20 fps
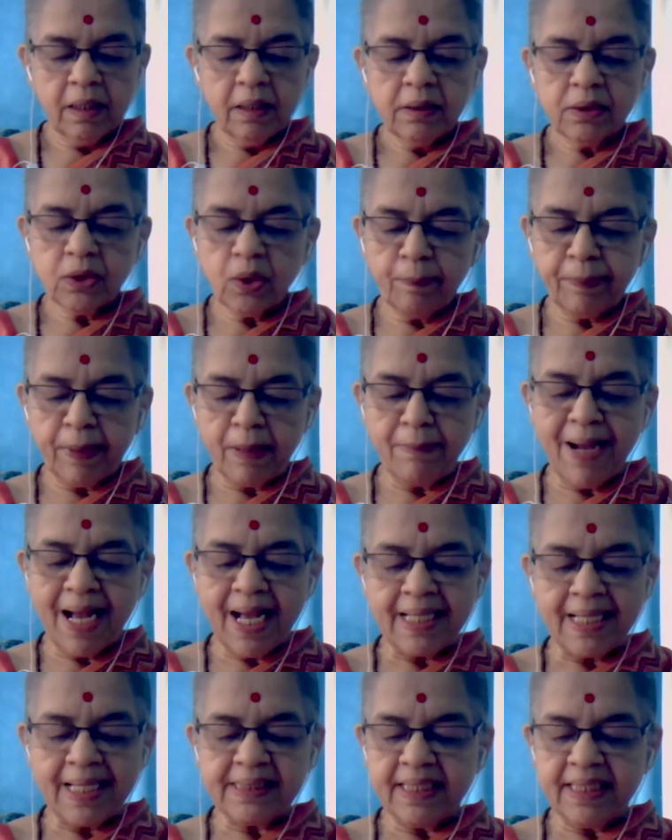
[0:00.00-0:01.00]
So
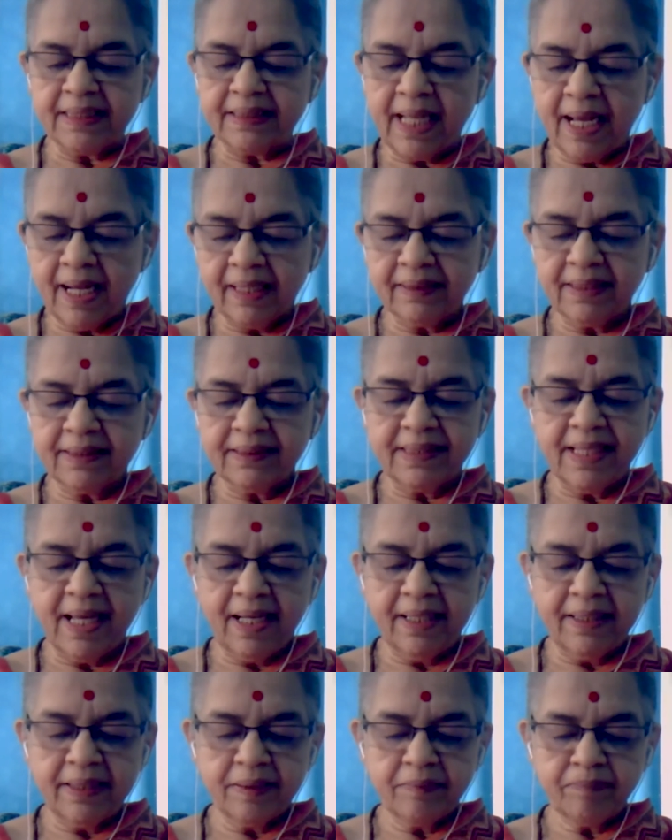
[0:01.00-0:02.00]
prama is Yathartha
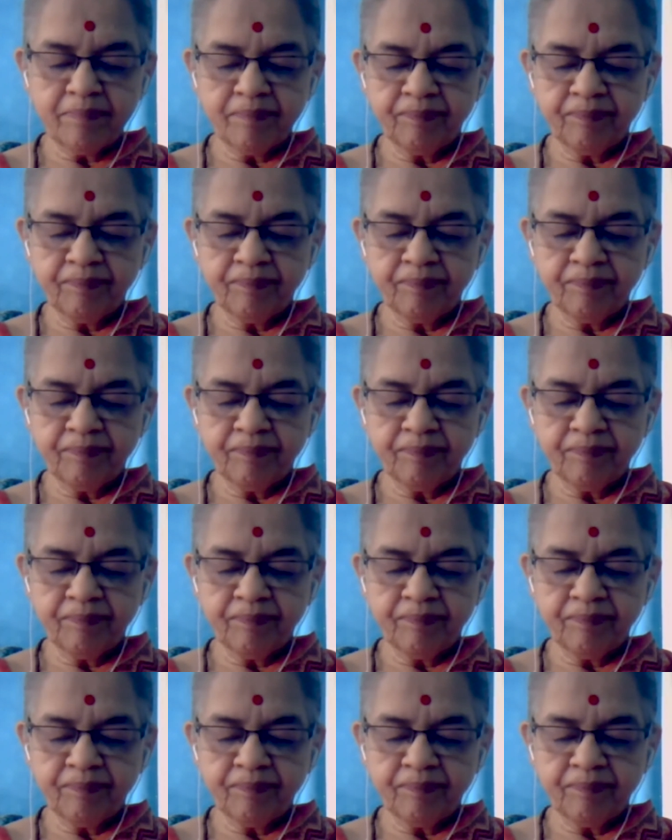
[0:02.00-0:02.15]
Jnana.